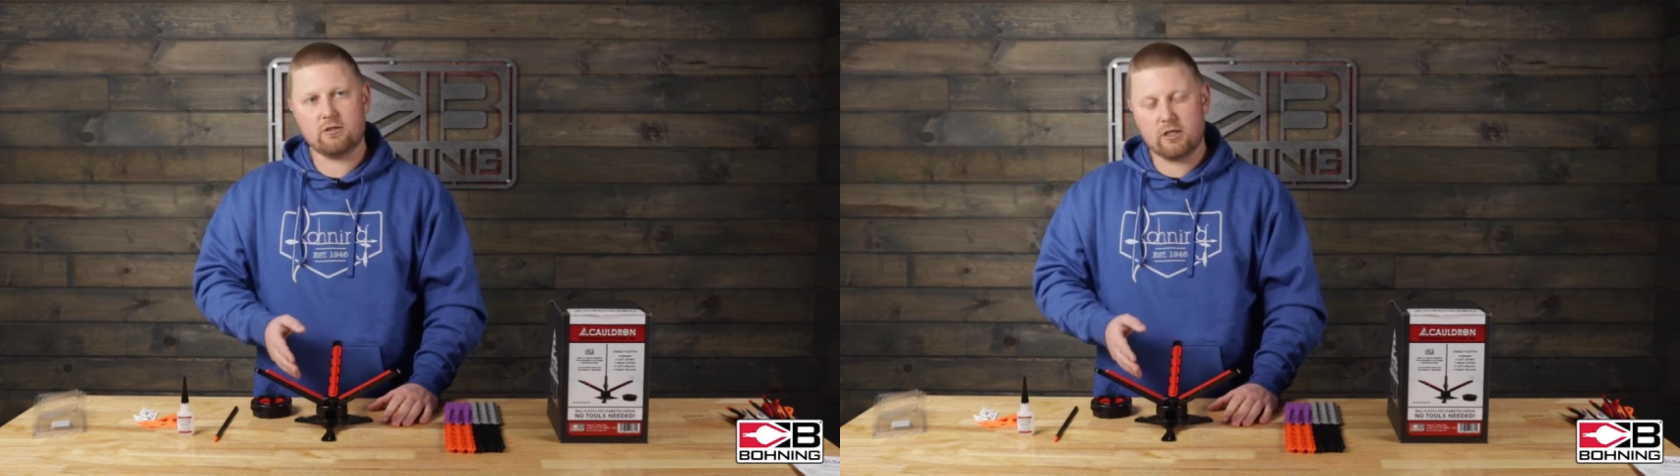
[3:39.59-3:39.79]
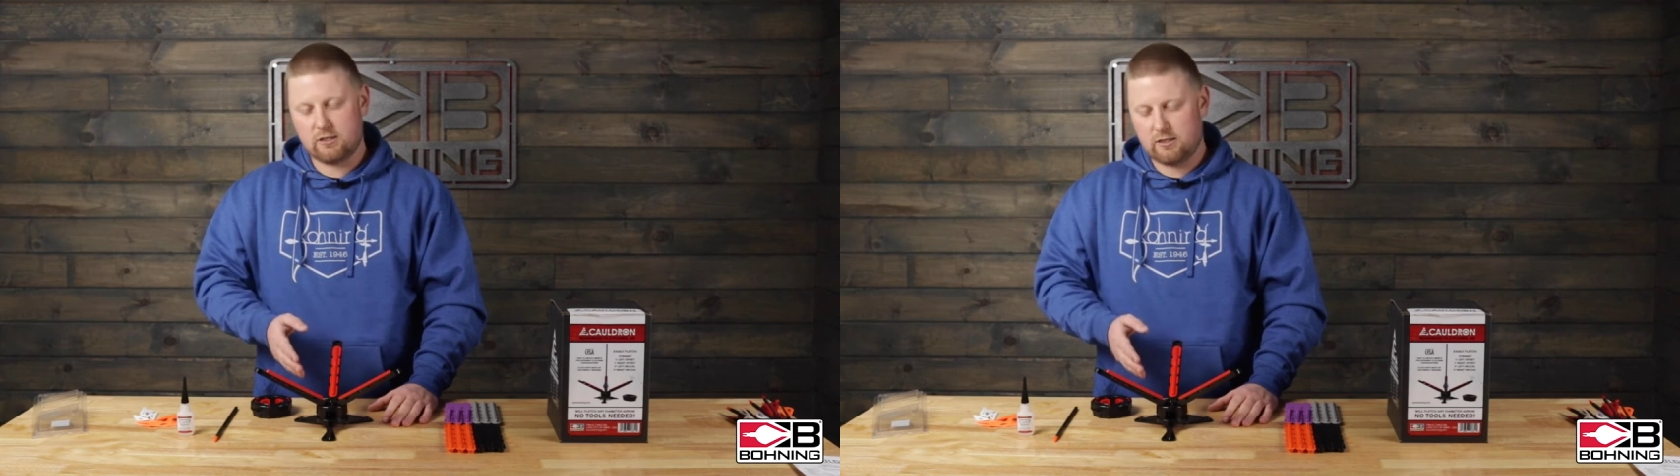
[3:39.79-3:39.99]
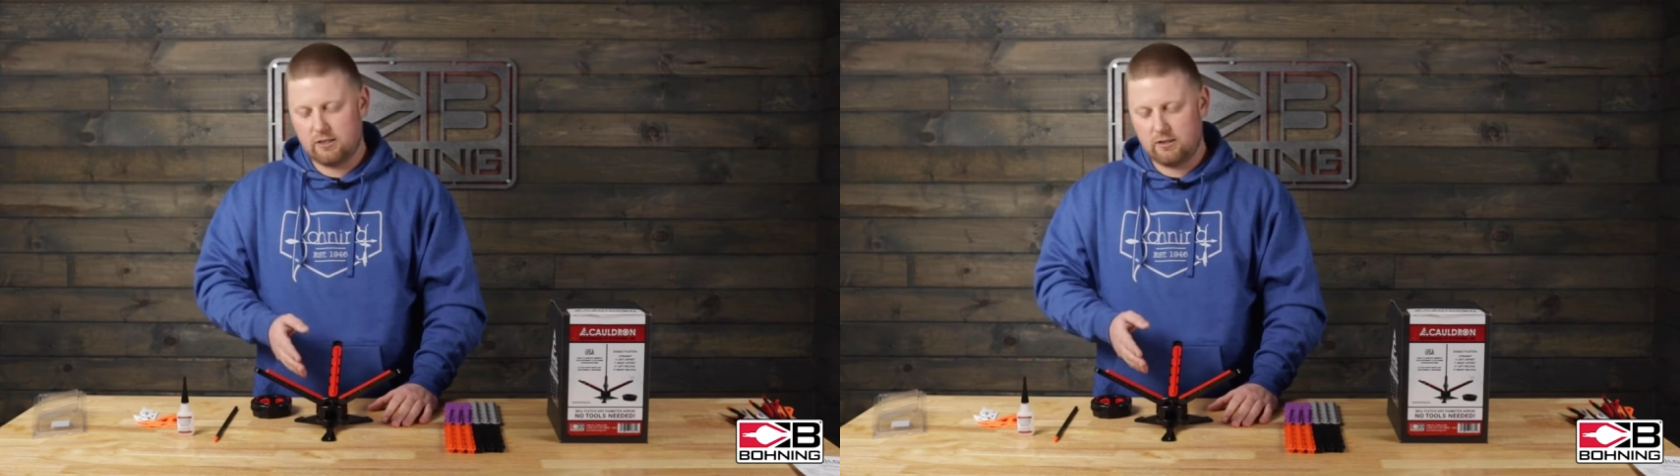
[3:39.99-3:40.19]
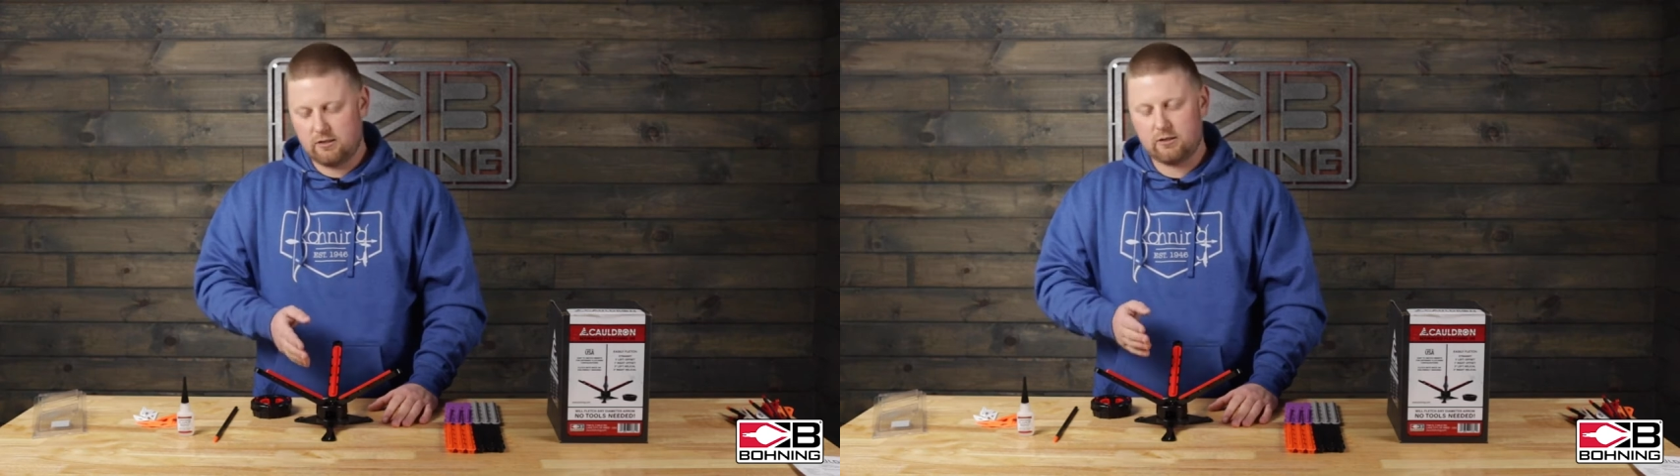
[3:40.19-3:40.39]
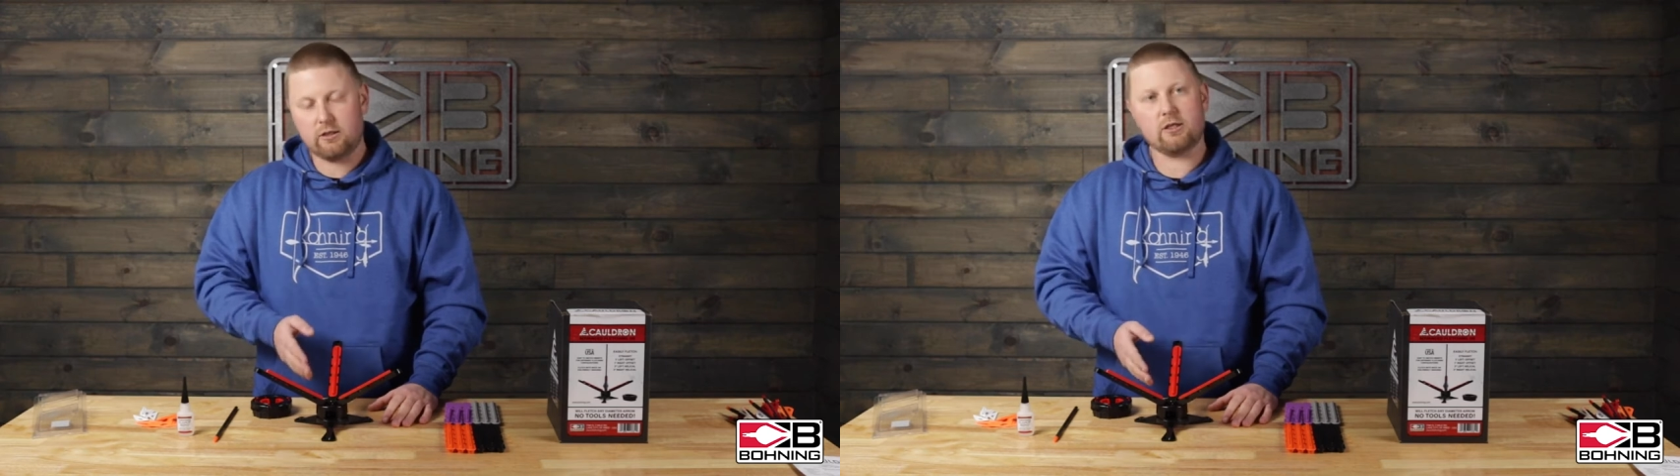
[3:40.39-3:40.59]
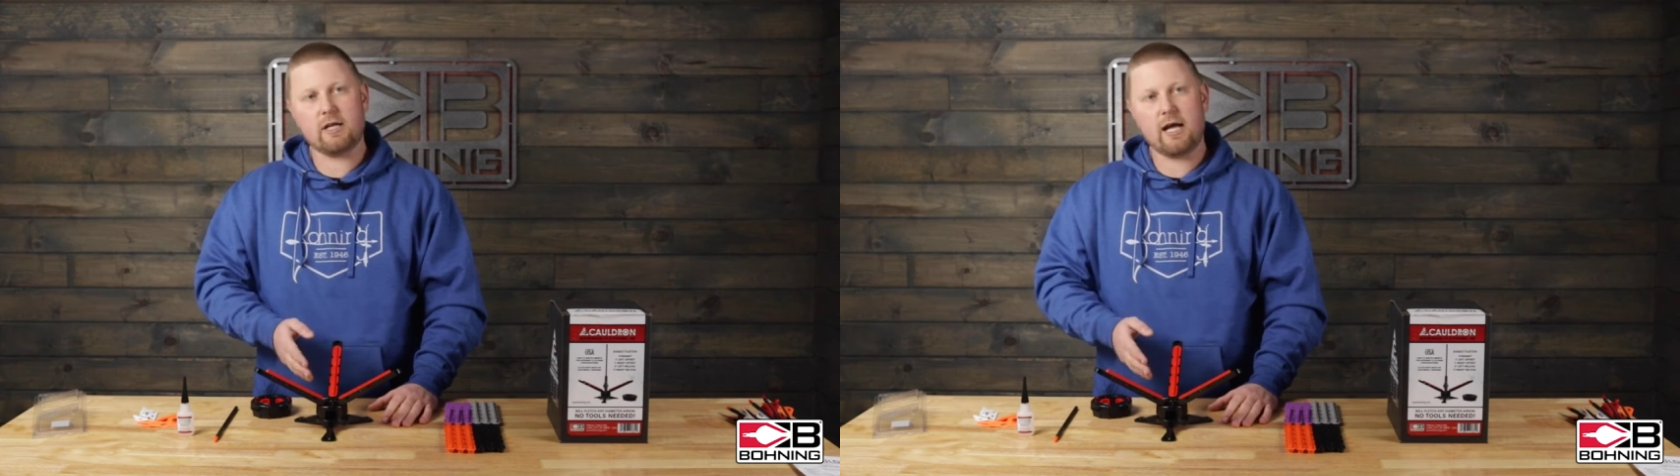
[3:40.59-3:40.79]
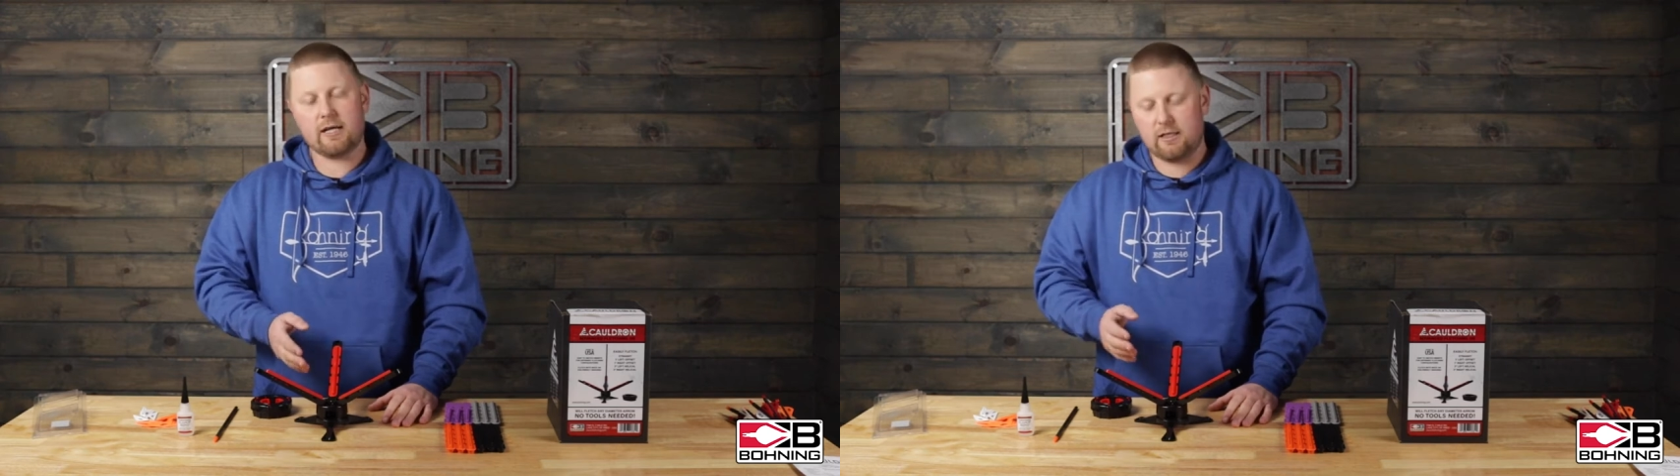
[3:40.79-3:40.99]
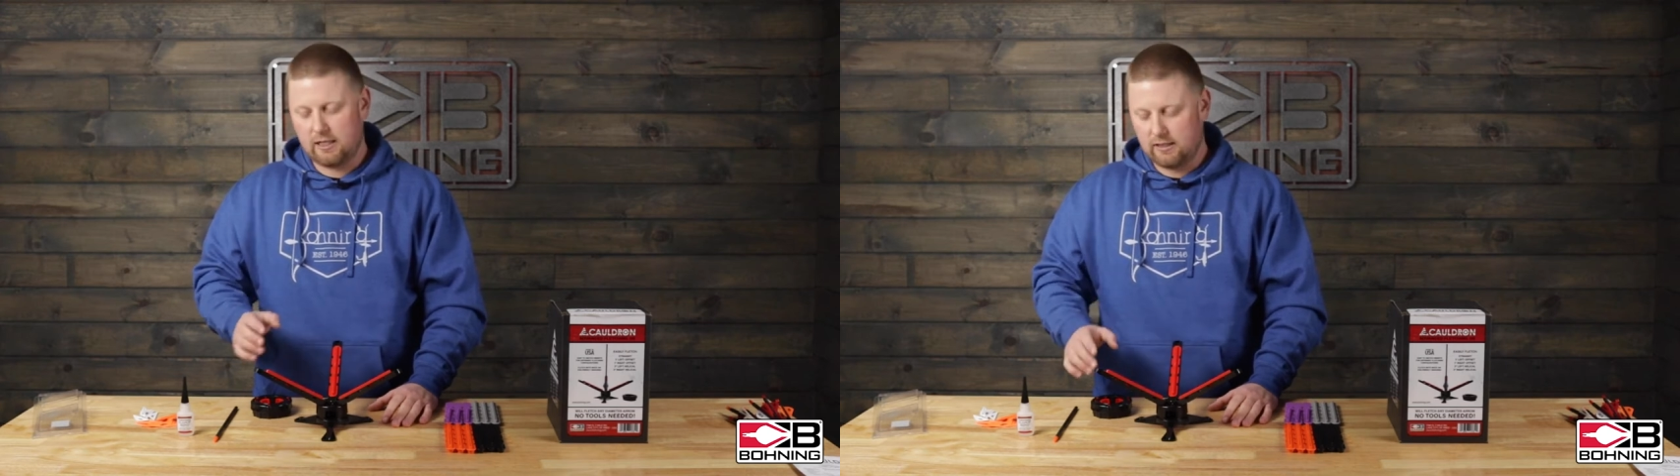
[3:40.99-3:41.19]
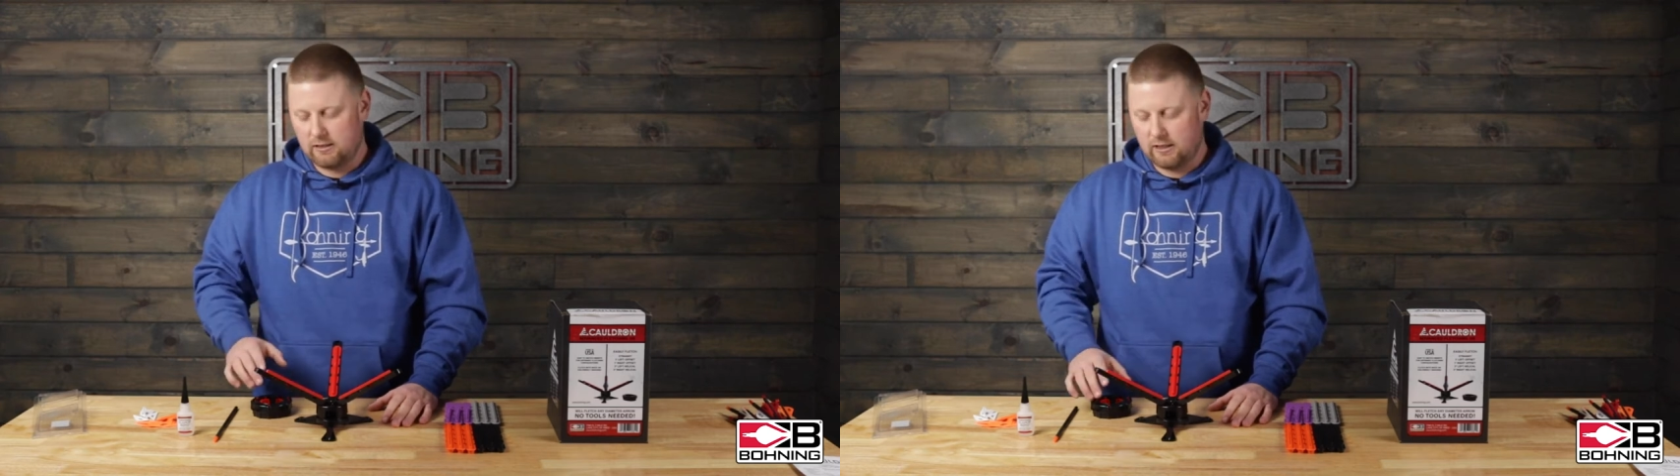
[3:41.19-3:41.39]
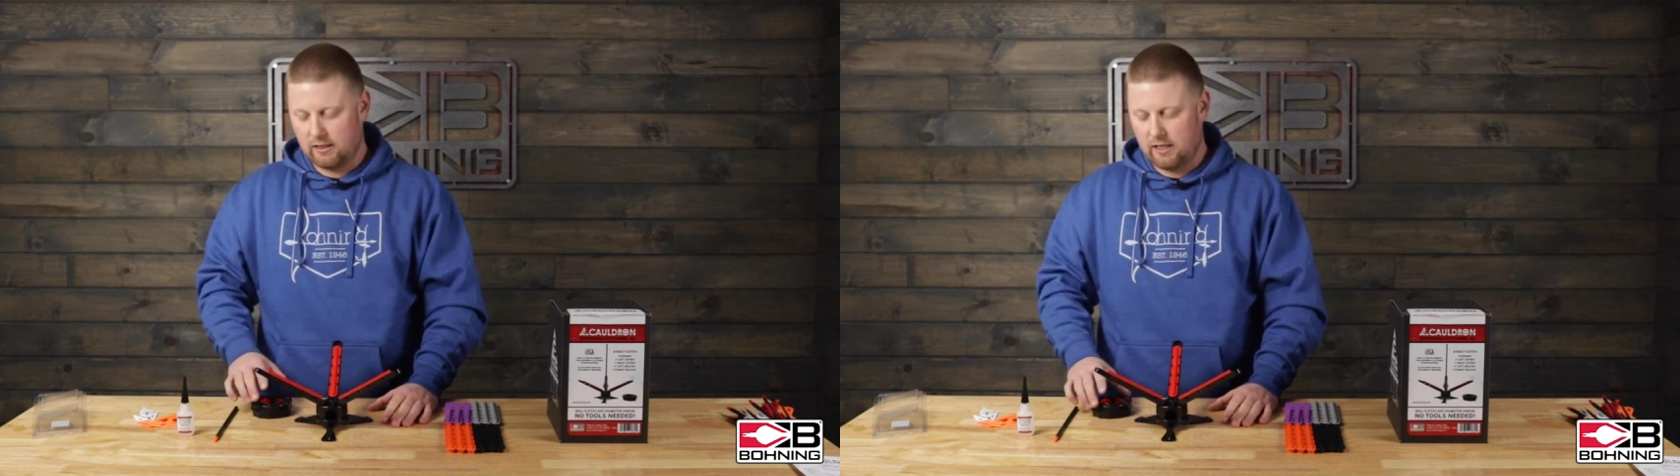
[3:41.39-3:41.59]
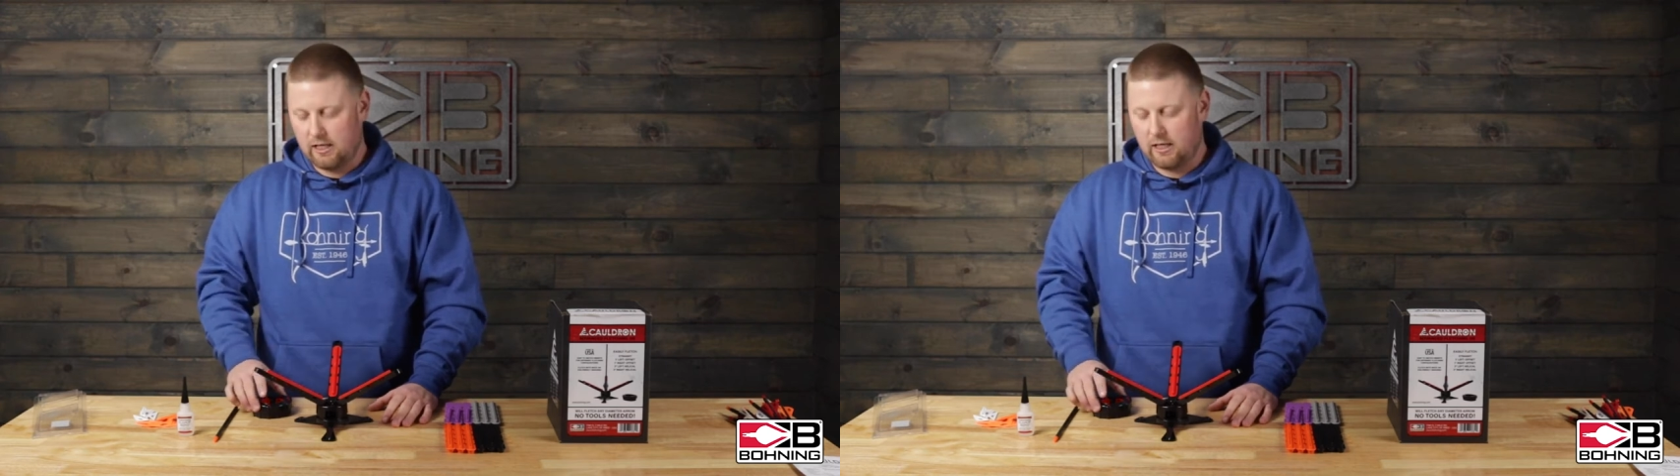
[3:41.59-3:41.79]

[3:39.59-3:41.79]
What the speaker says: adjusted your nock indexing,